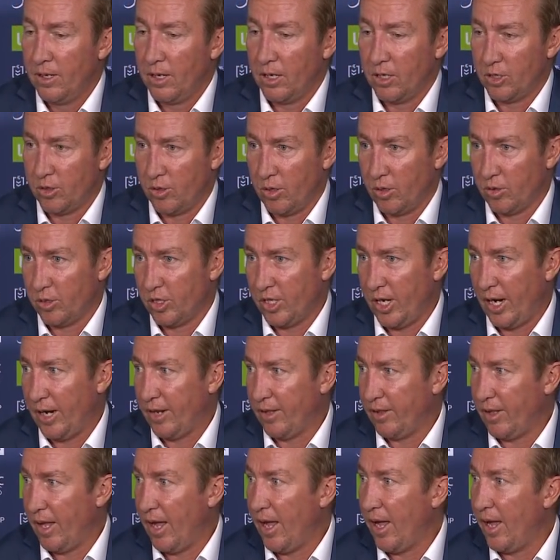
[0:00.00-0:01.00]
Latrell shut
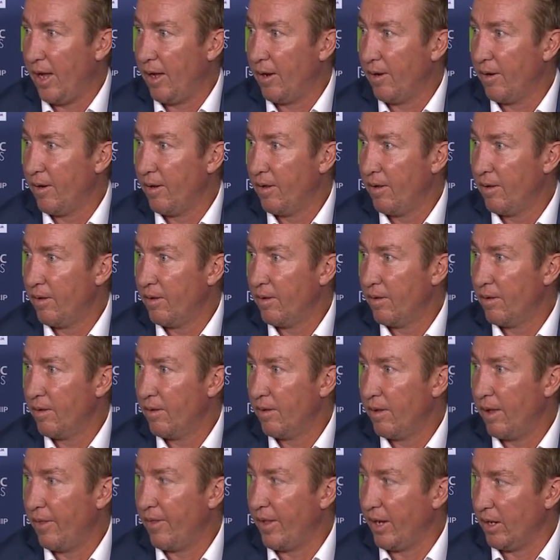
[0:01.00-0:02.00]
it down,
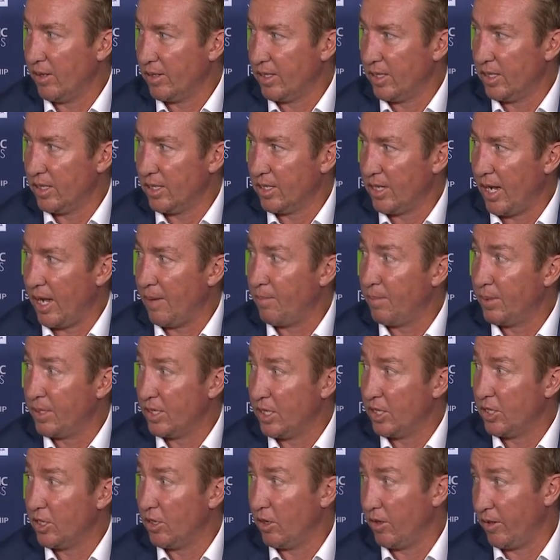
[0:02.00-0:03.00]
and then he was in the same
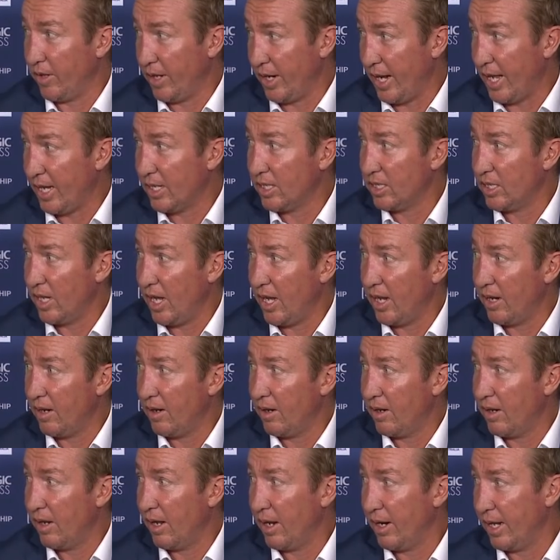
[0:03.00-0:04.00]
position on the next set
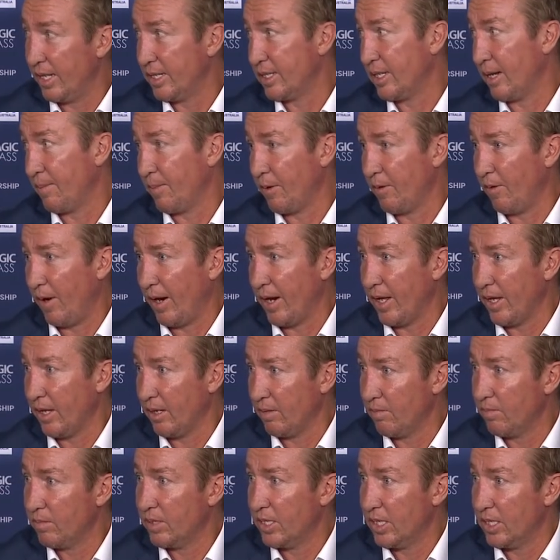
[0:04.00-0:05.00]
and ends up
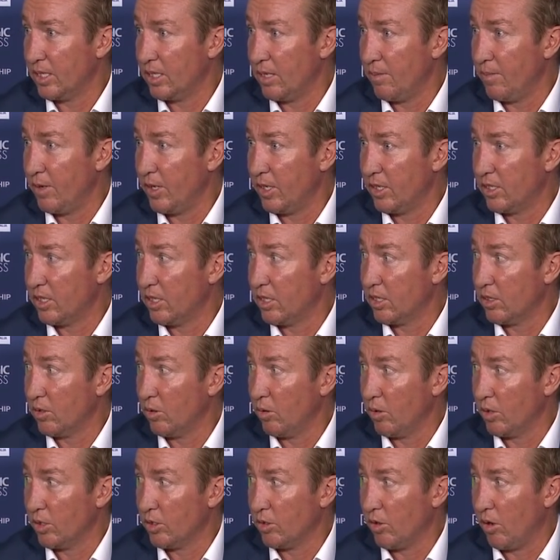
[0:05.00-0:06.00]
running 60 metres to
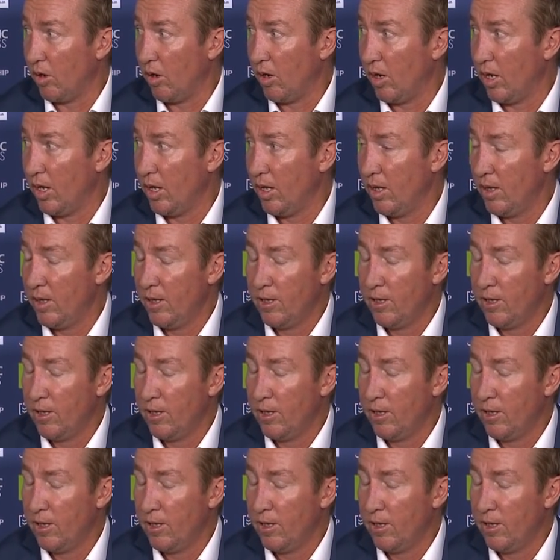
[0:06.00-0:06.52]
score the try.